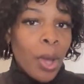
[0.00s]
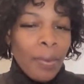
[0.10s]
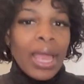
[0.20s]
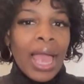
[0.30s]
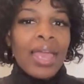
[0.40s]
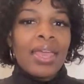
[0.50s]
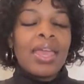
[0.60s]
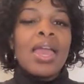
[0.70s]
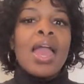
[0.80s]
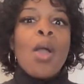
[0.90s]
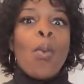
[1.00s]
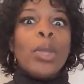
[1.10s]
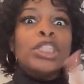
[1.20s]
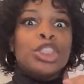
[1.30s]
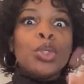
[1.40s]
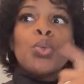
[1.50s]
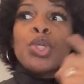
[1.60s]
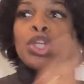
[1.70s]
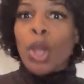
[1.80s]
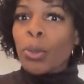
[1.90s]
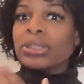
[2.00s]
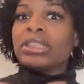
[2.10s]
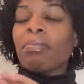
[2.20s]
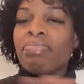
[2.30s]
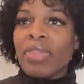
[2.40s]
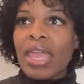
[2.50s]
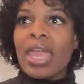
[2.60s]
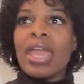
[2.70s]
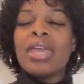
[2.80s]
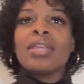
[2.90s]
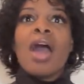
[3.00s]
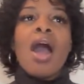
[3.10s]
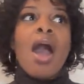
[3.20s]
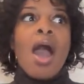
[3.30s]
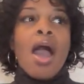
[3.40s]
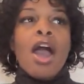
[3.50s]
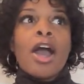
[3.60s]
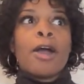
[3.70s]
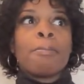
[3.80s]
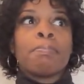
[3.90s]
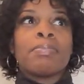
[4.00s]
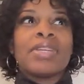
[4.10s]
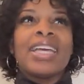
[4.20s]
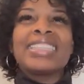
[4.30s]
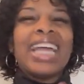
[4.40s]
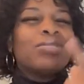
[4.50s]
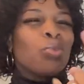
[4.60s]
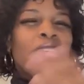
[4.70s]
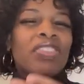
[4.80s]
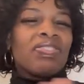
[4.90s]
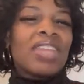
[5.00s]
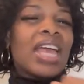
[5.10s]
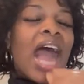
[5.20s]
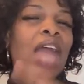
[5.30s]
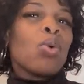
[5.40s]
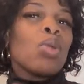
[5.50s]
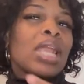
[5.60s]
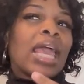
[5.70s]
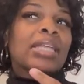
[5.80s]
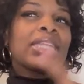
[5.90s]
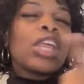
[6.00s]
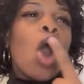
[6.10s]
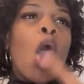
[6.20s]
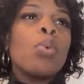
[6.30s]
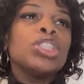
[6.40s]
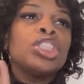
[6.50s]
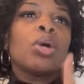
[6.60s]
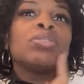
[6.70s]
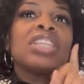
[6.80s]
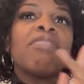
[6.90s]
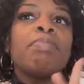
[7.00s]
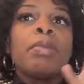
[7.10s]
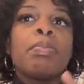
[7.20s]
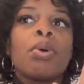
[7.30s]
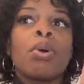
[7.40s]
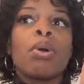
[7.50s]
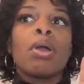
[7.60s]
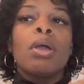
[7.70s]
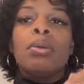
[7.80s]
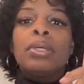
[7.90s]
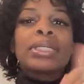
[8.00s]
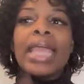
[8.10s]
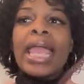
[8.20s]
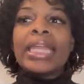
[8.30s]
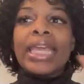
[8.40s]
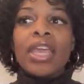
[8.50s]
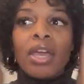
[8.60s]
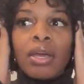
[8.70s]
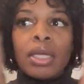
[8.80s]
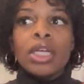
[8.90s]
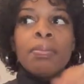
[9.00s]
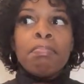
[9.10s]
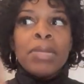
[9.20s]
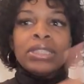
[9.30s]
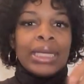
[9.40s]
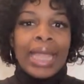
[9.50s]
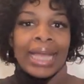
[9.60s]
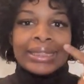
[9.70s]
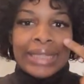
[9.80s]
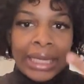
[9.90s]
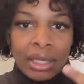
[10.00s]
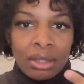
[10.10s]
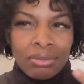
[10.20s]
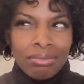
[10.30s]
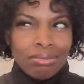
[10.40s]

Okay. We do notice something. Um that's one of the things I don't like. They always show that people can't hear mean they can't see.